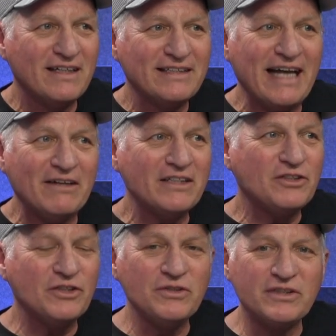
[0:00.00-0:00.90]
Now
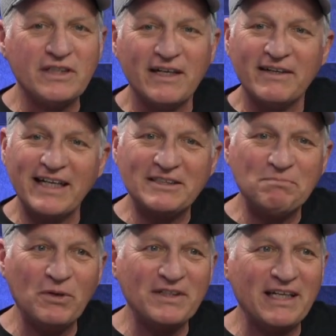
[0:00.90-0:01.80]
let's use let's
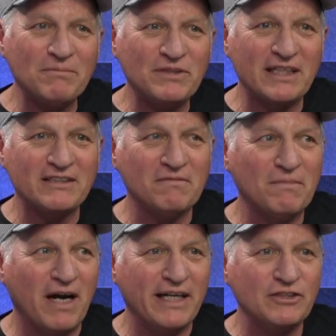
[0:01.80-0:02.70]
put the obsessive
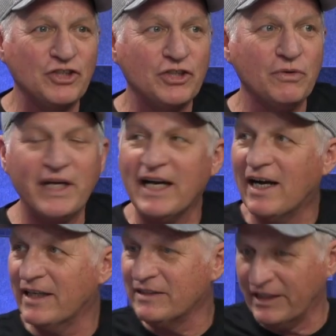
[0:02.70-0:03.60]
mind chewing
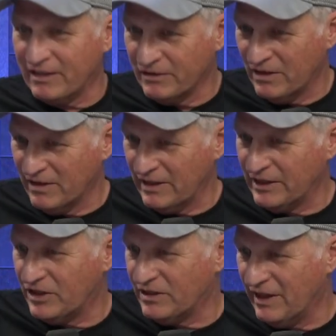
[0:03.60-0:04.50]
on like
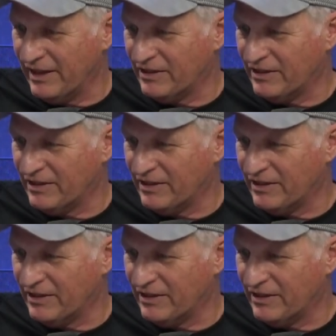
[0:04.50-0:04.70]
like, yeah, like, like